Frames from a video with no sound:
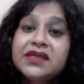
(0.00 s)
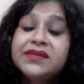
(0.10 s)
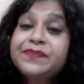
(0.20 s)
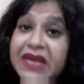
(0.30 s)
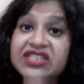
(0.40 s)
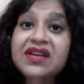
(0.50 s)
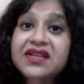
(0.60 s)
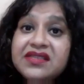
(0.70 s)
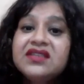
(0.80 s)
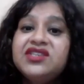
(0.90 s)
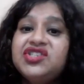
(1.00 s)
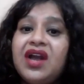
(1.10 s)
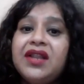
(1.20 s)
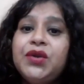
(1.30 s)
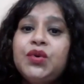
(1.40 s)
especially in the
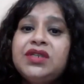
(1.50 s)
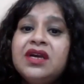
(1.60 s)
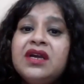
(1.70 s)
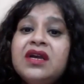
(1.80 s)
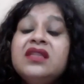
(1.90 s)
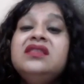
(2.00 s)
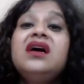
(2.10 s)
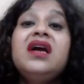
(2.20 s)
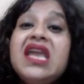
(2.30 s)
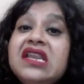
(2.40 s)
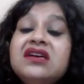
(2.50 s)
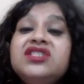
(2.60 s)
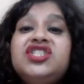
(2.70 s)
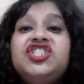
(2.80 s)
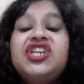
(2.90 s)
childhood, the
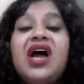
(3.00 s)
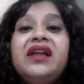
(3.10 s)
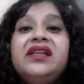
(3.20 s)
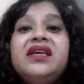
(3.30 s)
inner child